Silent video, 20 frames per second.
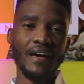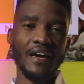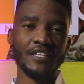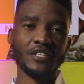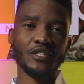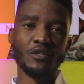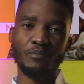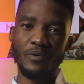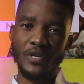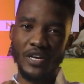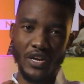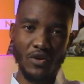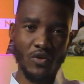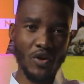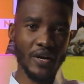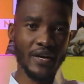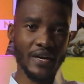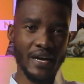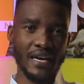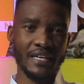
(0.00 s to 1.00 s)
and to be
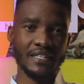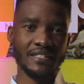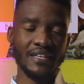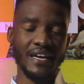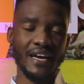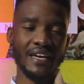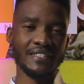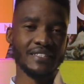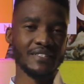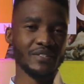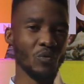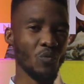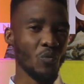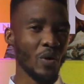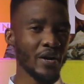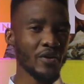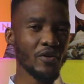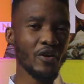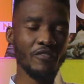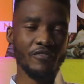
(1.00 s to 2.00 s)
recognized as
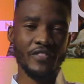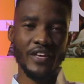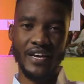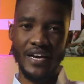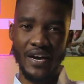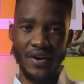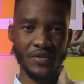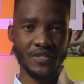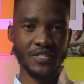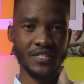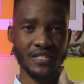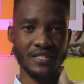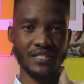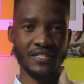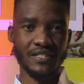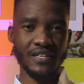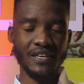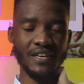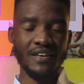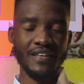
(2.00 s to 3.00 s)
one of the
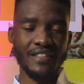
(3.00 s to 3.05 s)
countries